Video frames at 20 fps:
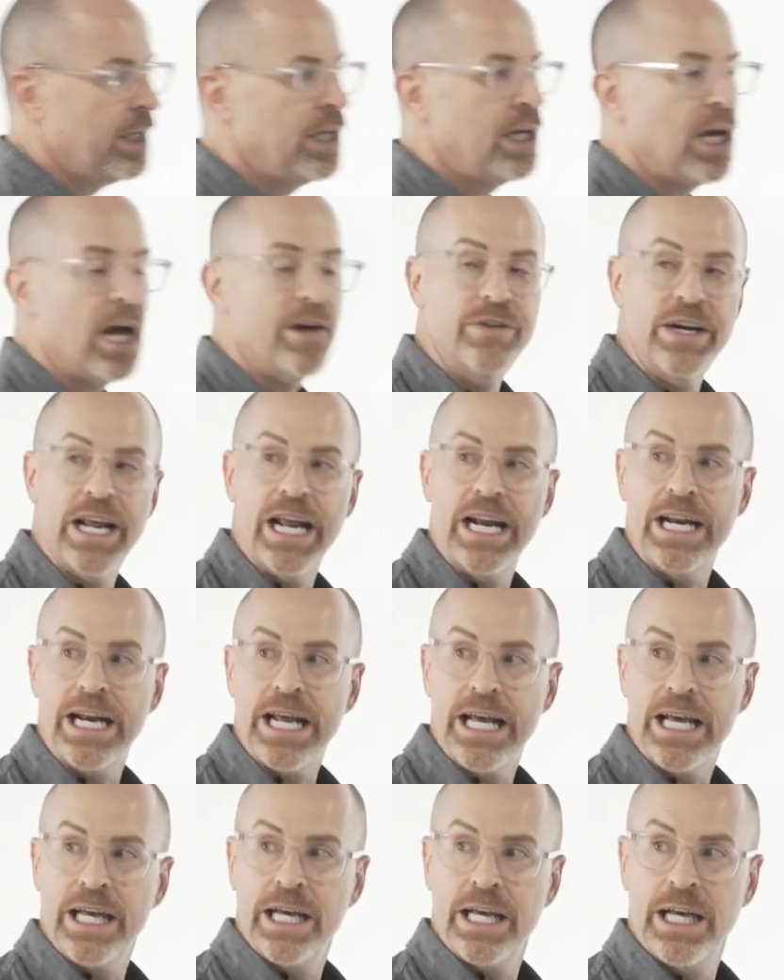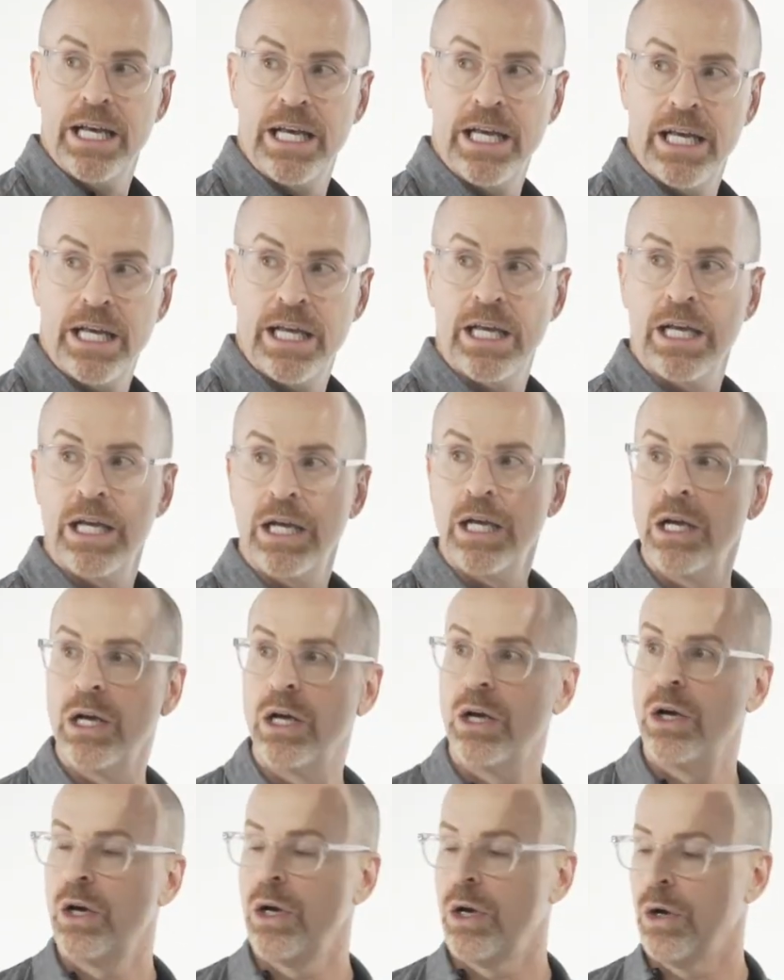of an entity,
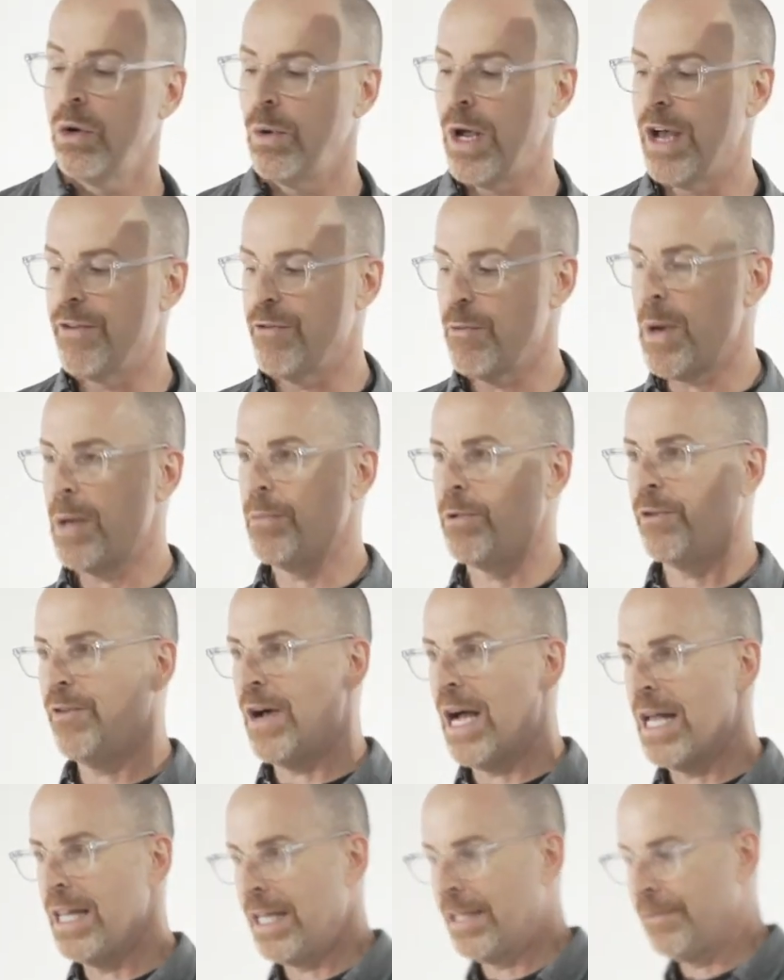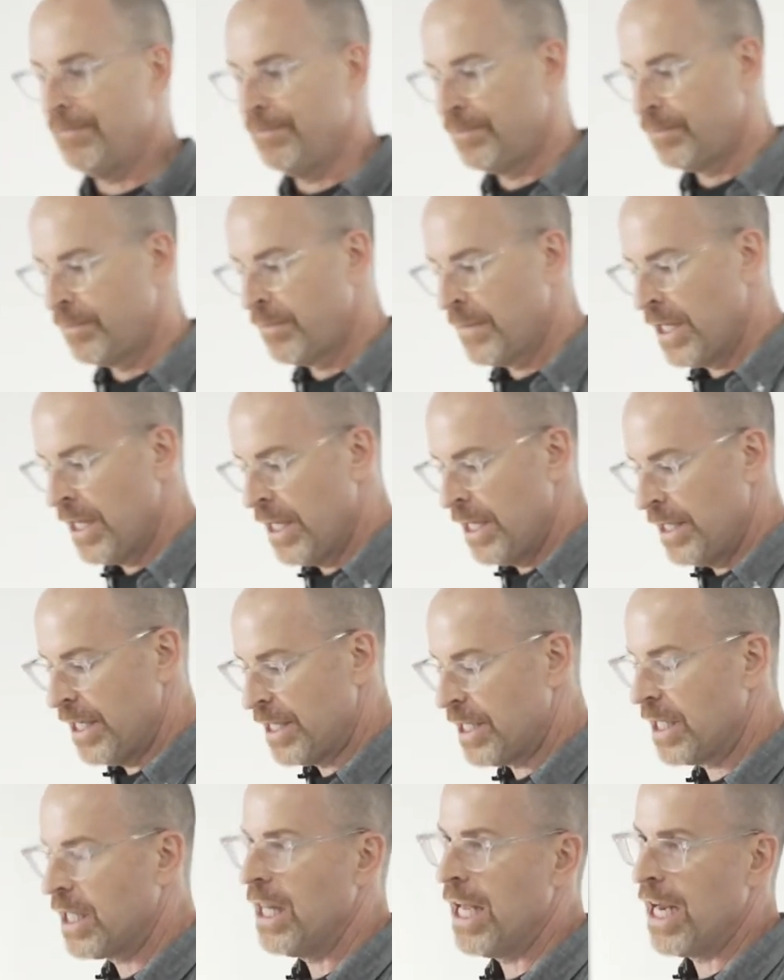we have a public filing that
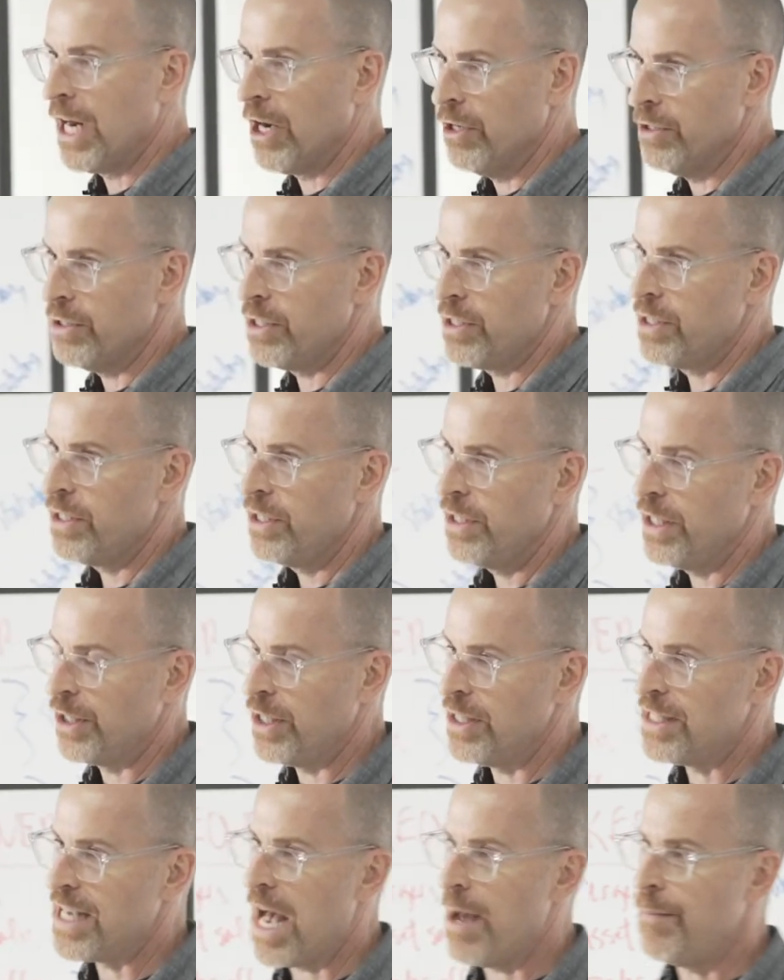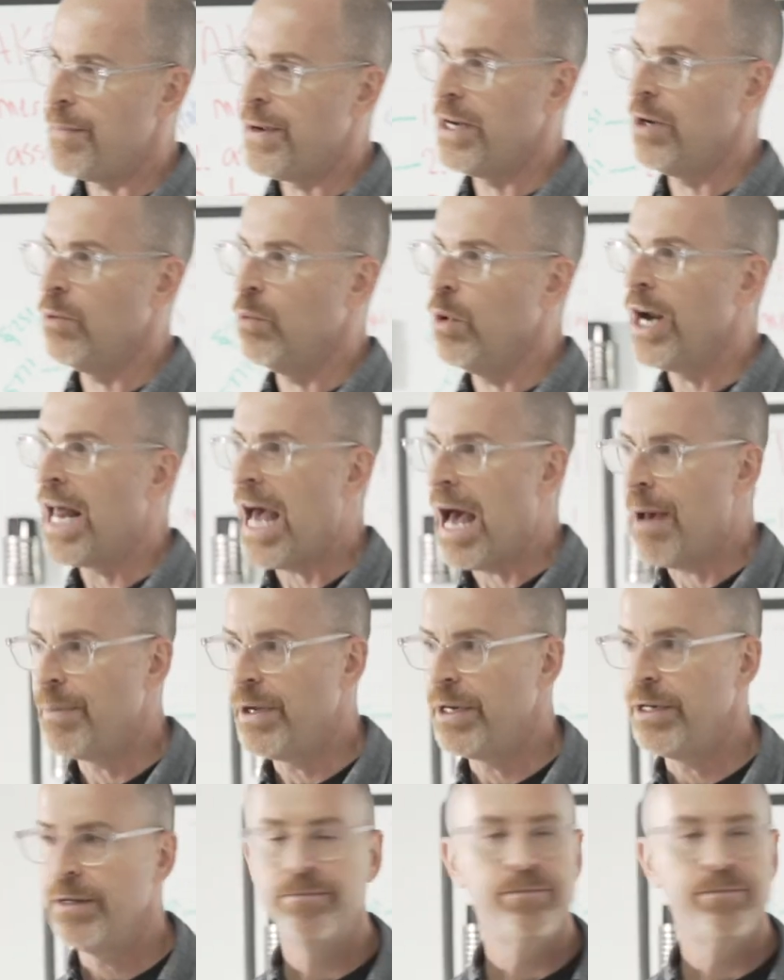declares that this happened and what happened.